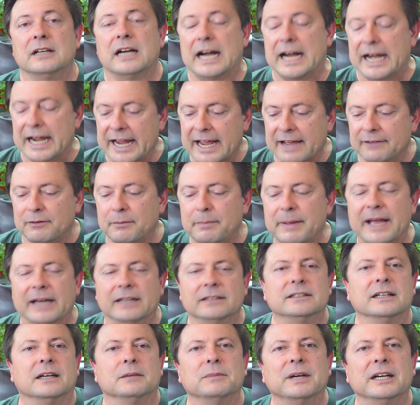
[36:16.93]
I have a
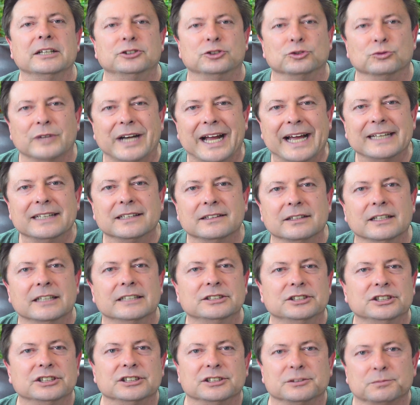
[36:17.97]
patent on my Dragon
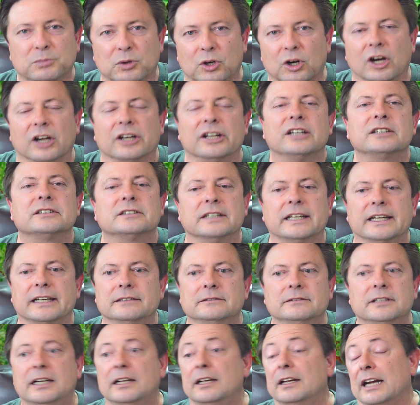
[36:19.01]
Ledges product,
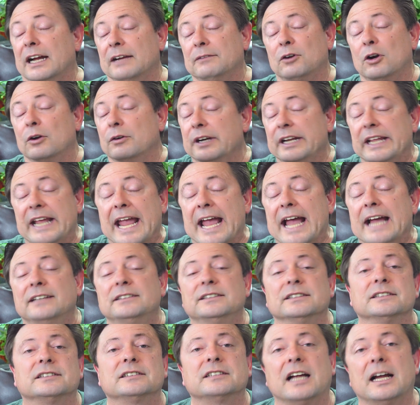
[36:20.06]
and I've already had
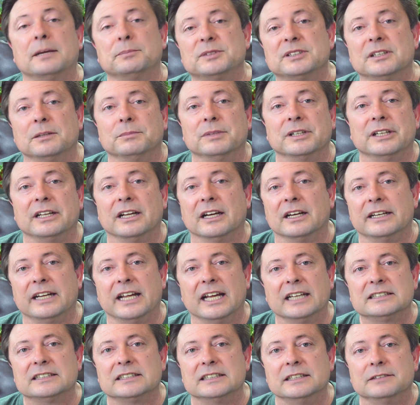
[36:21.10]
to stop somebody on
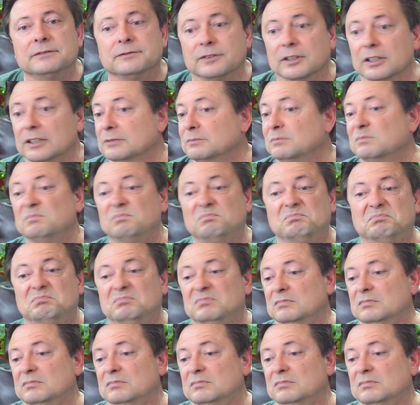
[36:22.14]
Etsy from